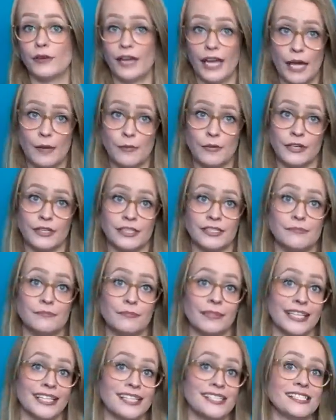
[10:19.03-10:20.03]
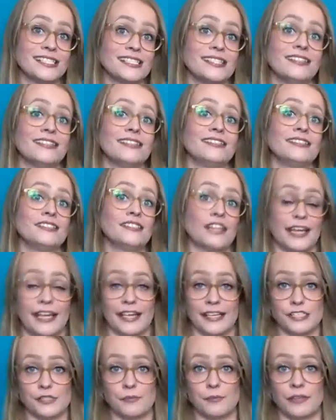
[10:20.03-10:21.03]
Cameron placed
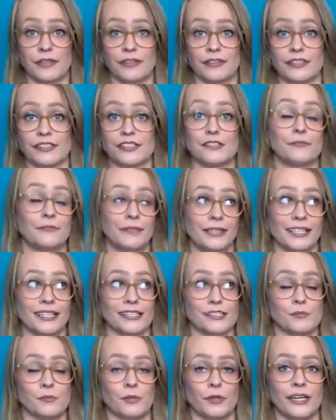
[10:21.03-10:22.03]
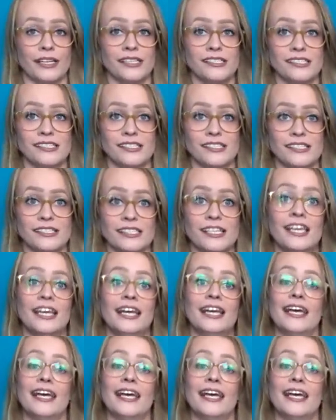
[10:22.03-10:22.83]
Gigantopithecus bilaspirensis